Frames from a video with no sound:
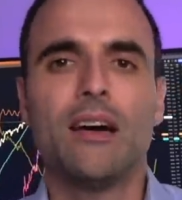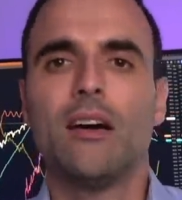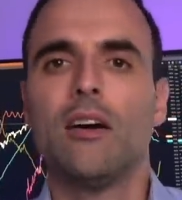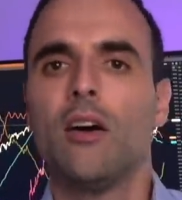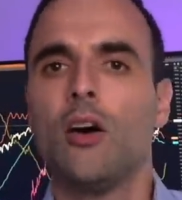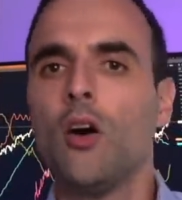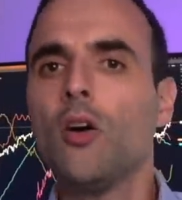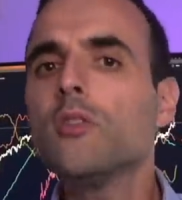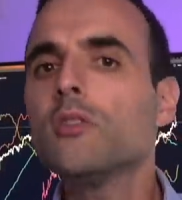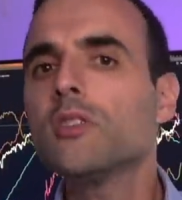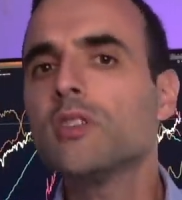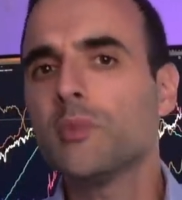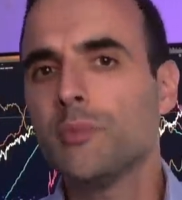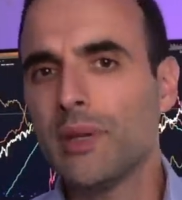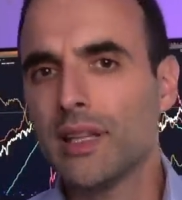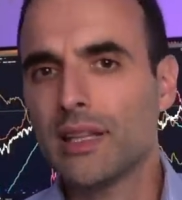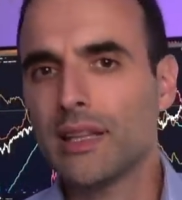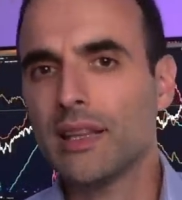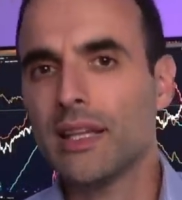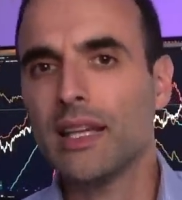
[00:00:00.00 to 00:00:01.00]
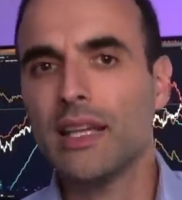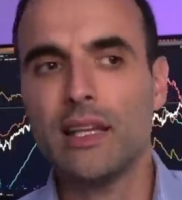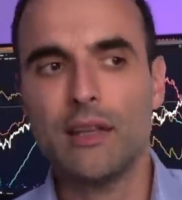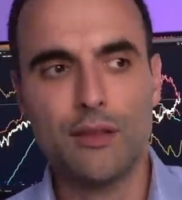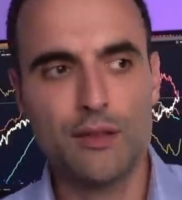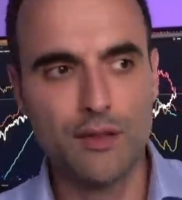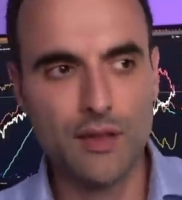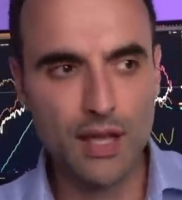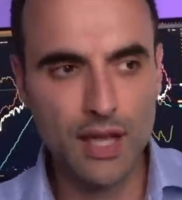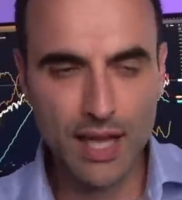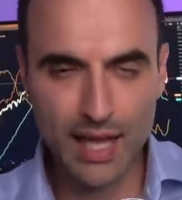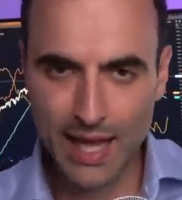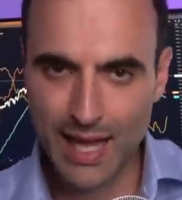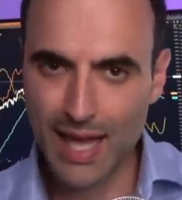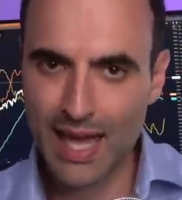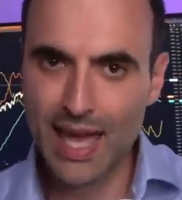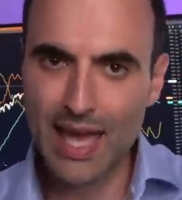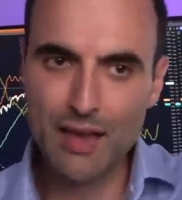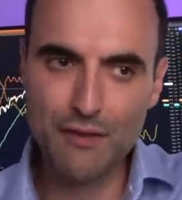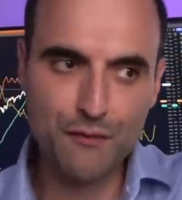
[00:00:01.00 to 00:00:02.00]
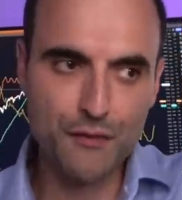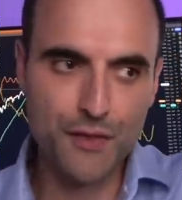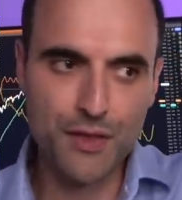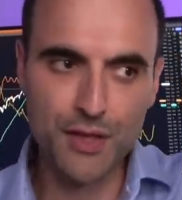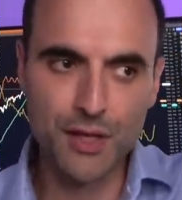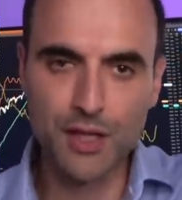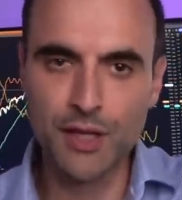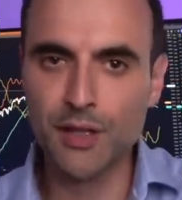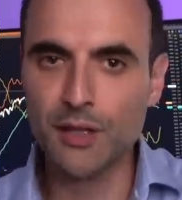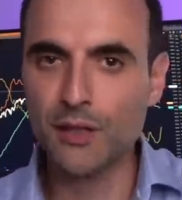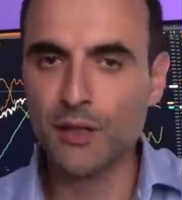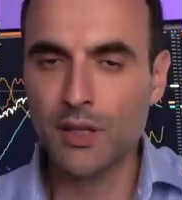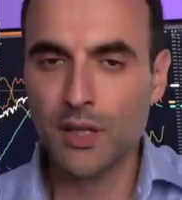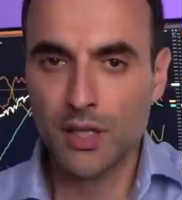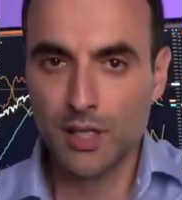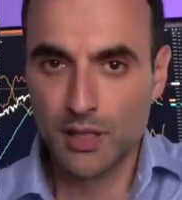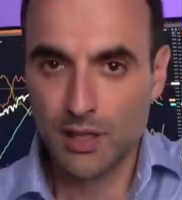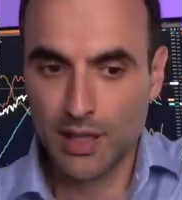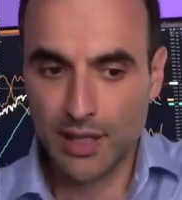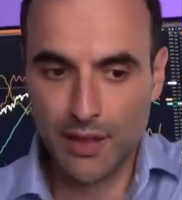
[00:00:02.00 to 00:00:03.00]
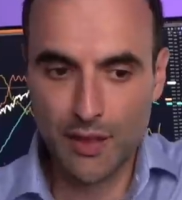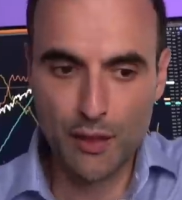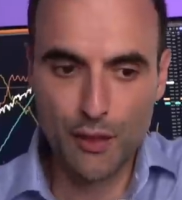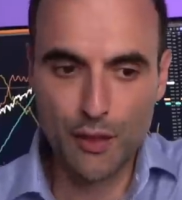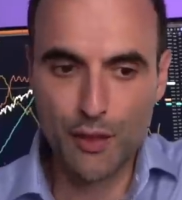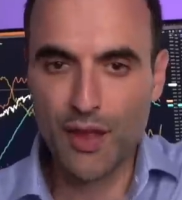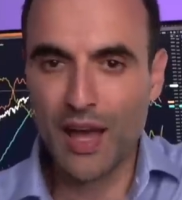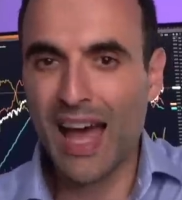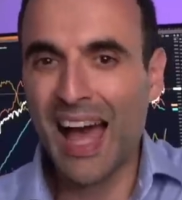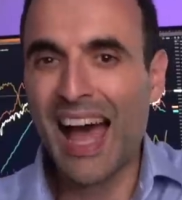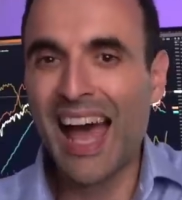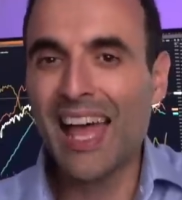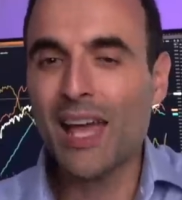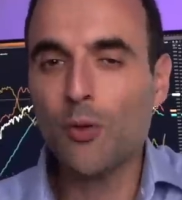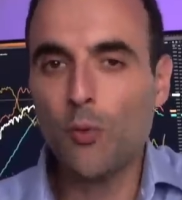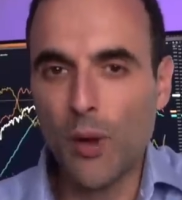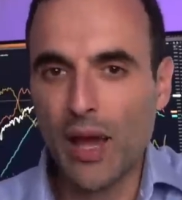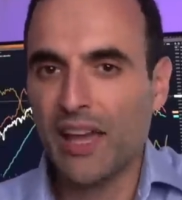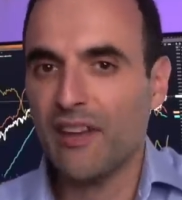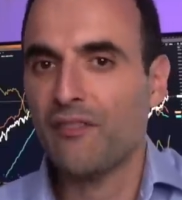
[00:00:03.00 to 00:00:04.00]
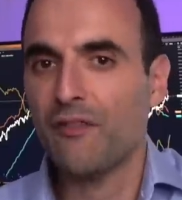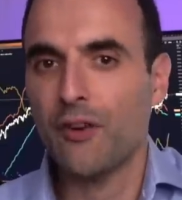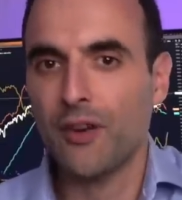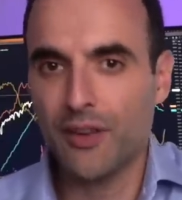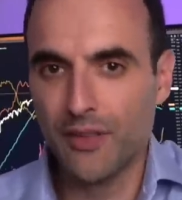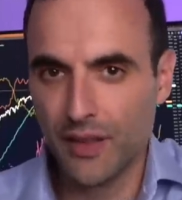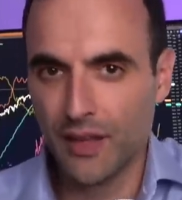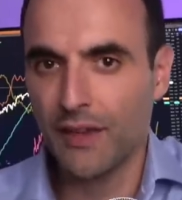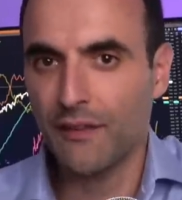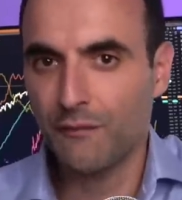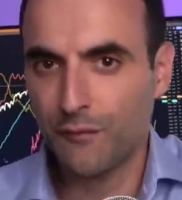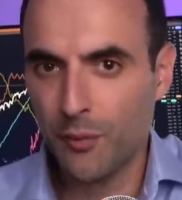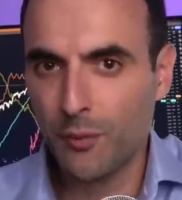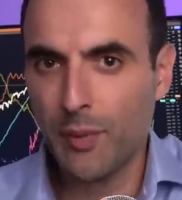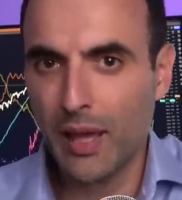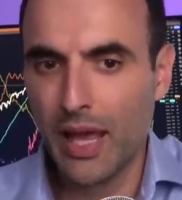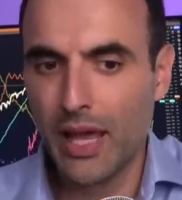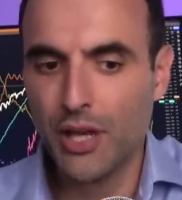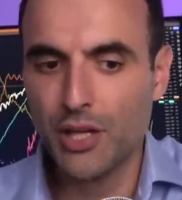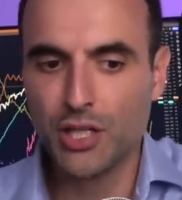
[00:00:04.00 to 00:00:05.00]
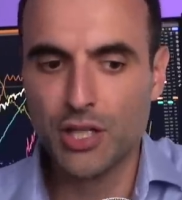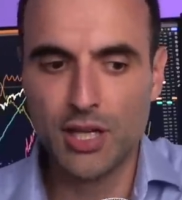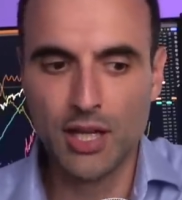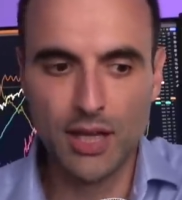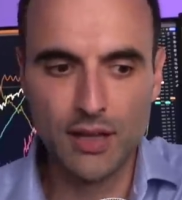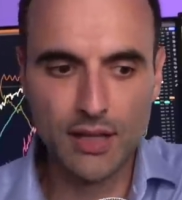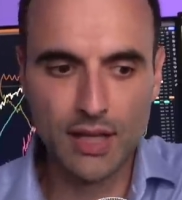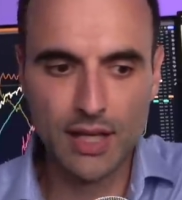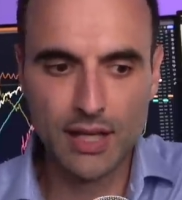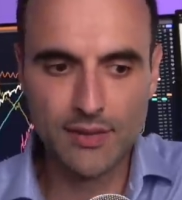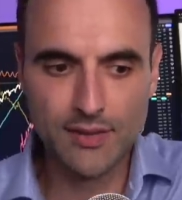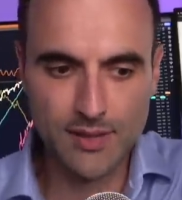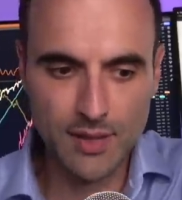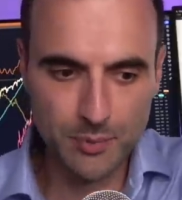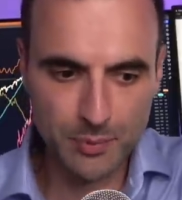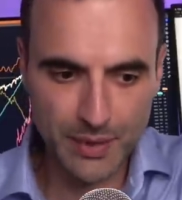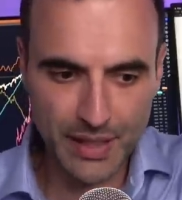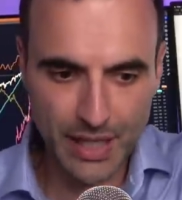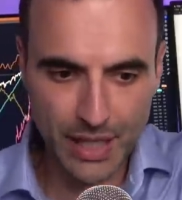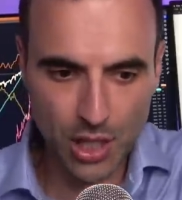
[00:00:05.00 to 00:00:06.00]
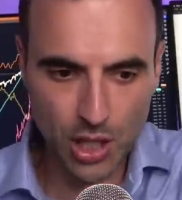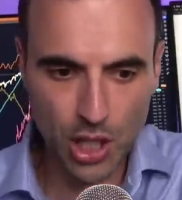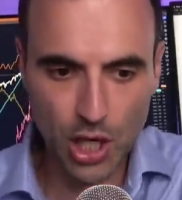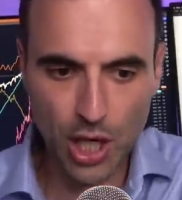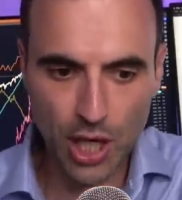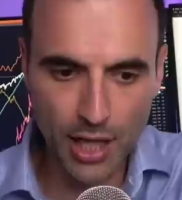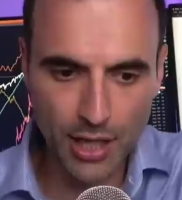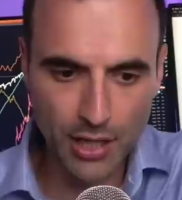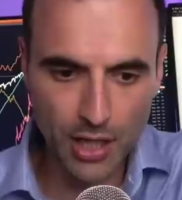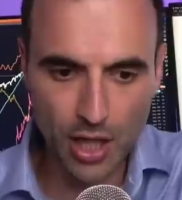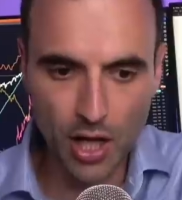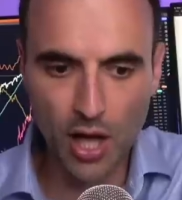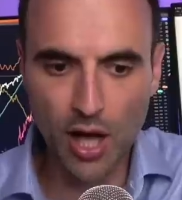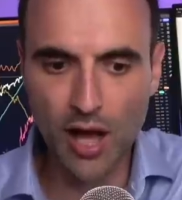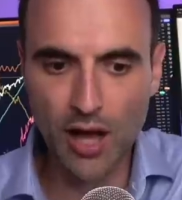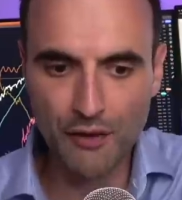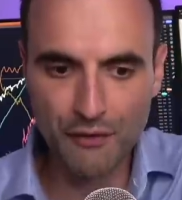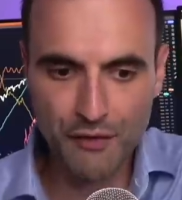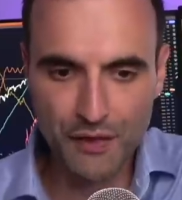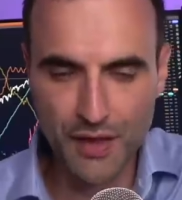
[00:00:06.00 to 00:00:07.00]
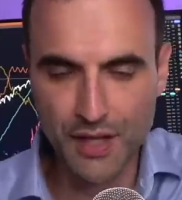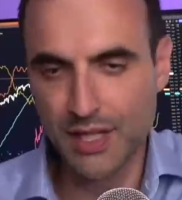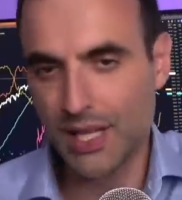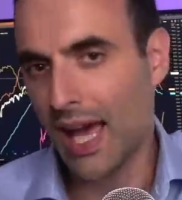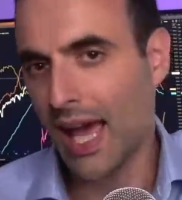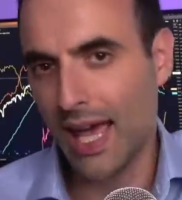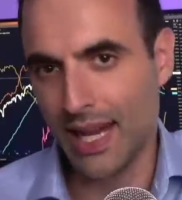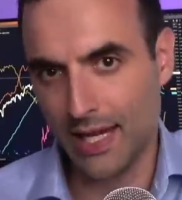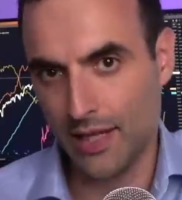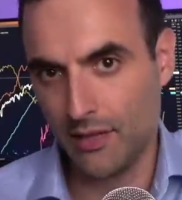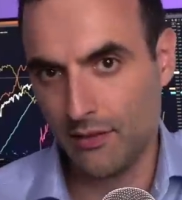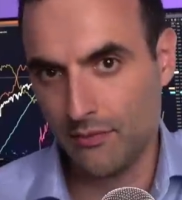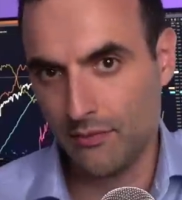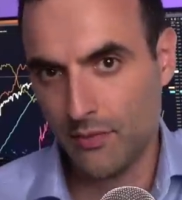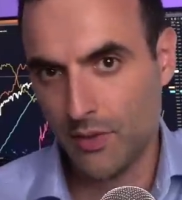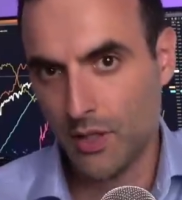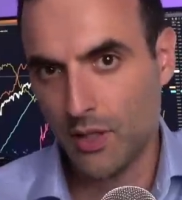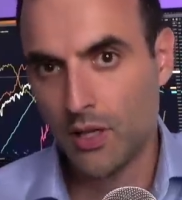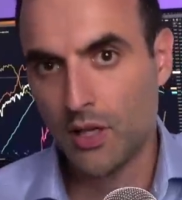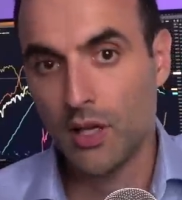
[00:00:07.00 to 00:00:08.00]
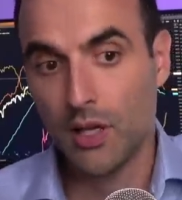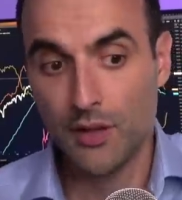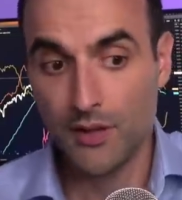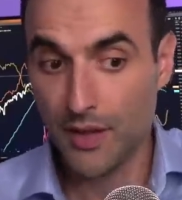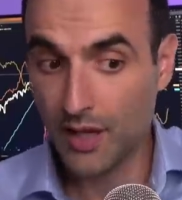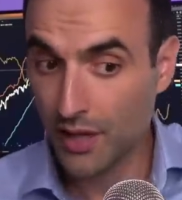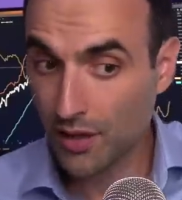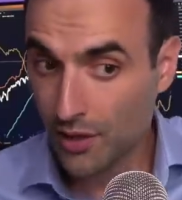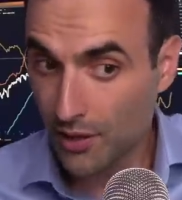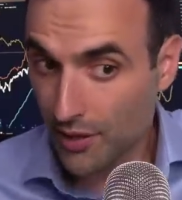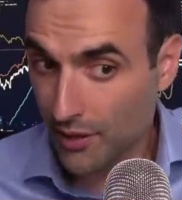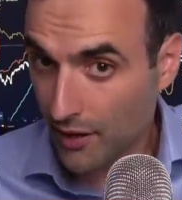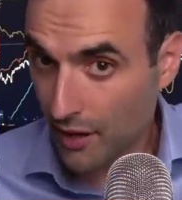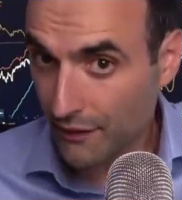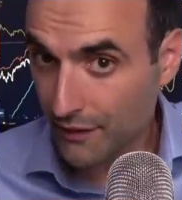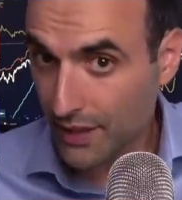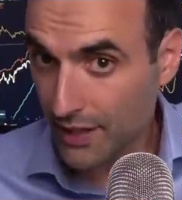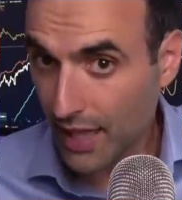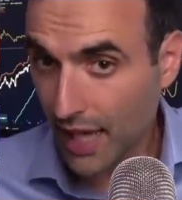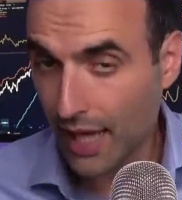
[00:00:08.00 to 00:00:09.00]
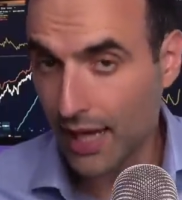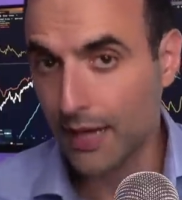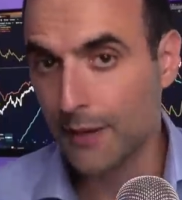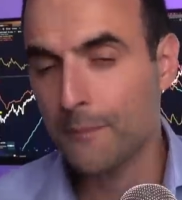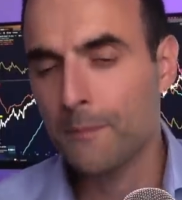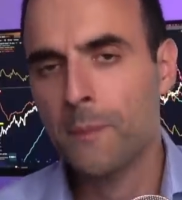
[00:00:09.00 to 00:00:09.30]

Ultimately, they have the like the highway for the information and they can simply cut off the data. They can cut off the data.